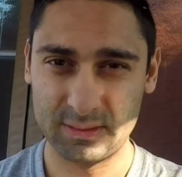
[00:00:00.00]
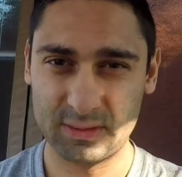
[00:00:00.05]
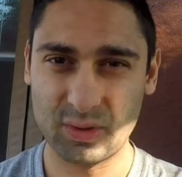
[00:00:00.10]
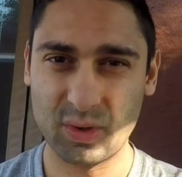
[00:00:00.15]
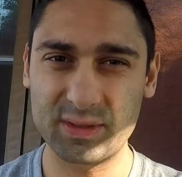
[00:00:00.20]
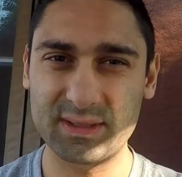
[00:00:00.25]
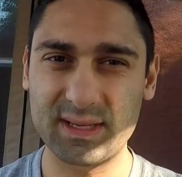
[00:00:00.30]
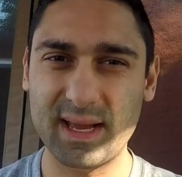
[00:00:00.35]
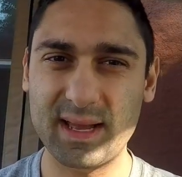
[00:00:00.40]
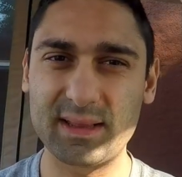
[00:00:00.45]

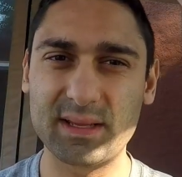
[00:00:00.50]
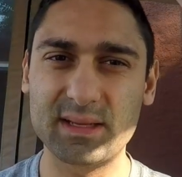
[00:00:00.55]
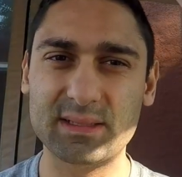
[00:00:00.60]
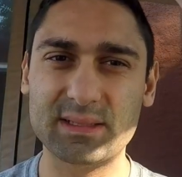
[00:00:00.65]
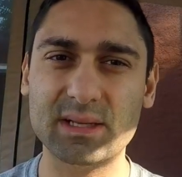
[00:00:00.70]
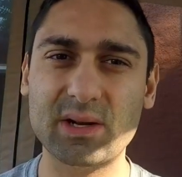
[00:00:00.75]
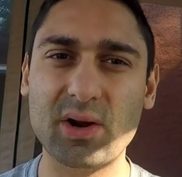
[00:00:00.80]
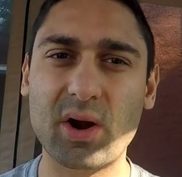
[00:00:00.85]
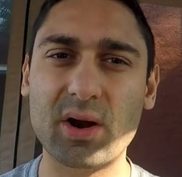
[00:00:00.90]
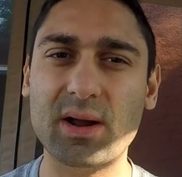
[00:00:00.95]
towards the end, the
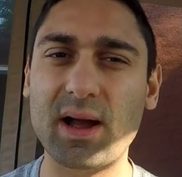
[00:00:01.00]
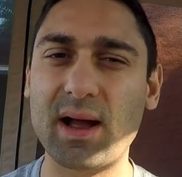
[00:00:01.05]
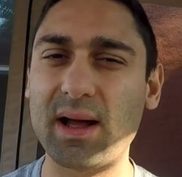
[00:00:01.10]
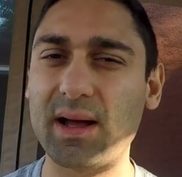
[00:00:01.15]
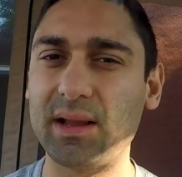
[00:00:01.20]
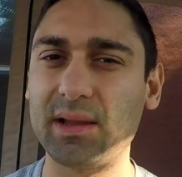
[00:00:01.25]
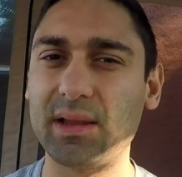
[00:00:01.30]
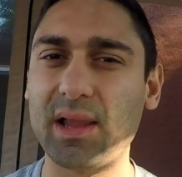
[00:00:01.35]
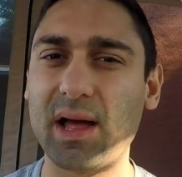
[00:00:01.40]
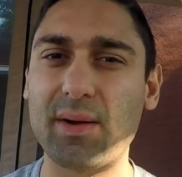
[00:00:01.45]
cigar
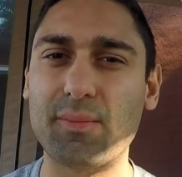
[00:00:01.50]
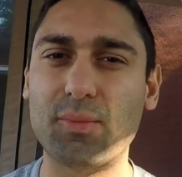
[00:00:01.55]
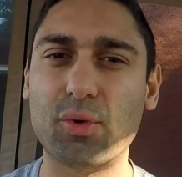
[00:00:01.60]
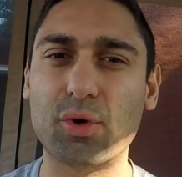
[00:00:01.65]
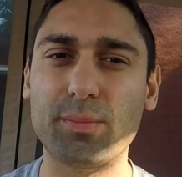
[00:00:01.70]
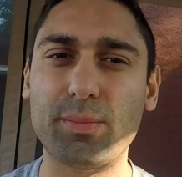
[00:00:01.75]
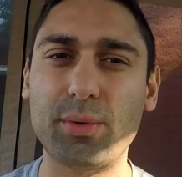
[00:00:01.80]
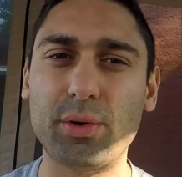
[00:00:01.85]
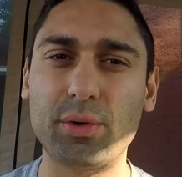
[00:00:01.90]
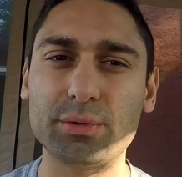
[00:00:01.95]
got a lot
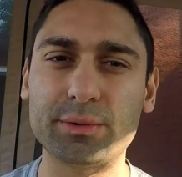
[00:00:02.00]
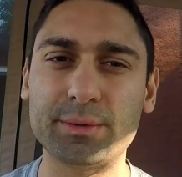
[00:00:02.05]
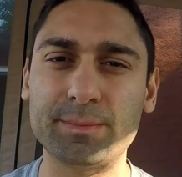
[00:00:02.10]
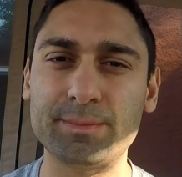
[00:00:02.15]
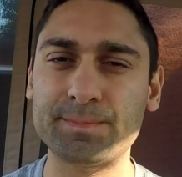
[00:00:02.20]
more bold.